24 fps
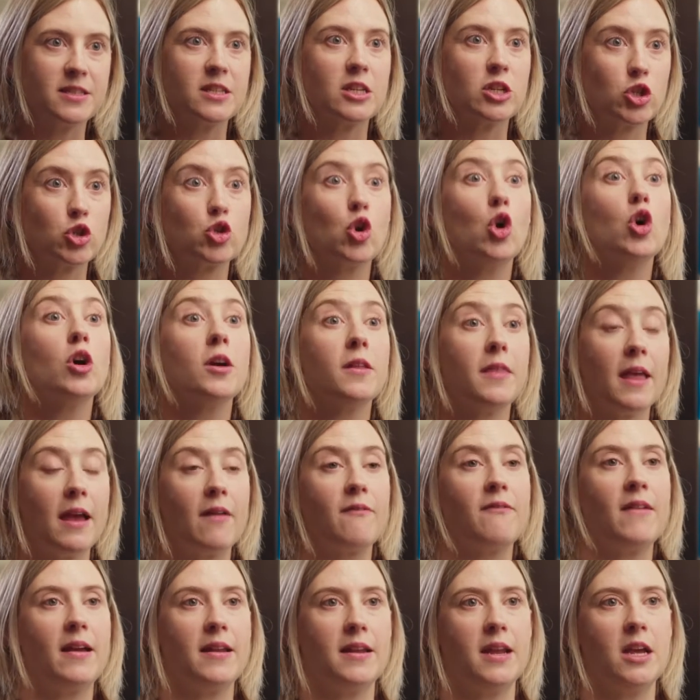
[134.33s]
the stronger that
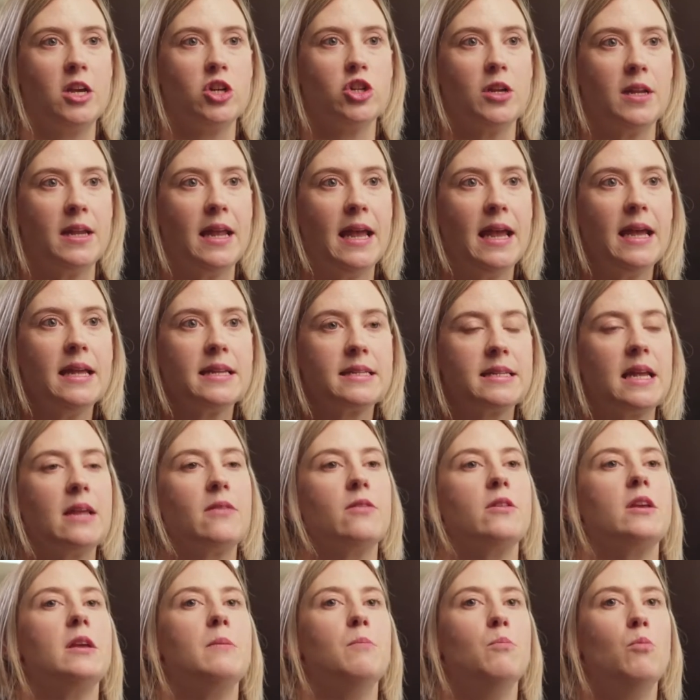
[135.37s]
foundation gets
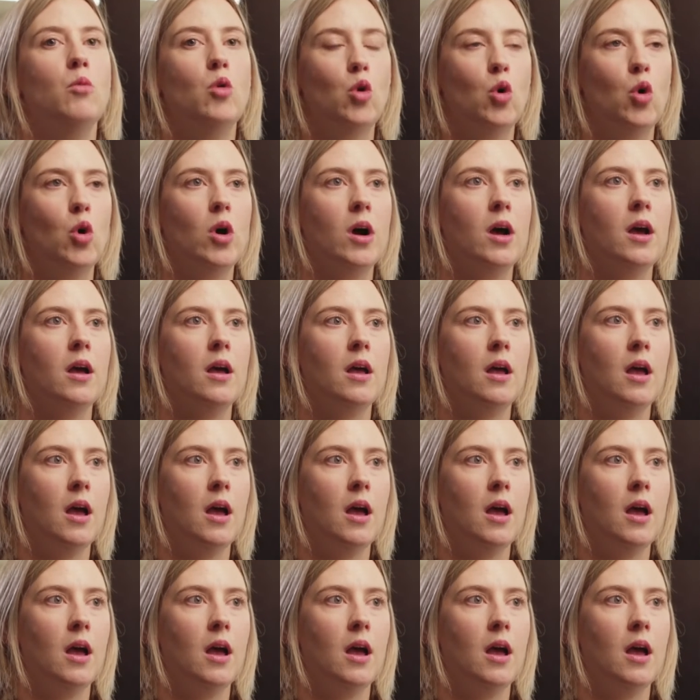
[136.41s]
and the more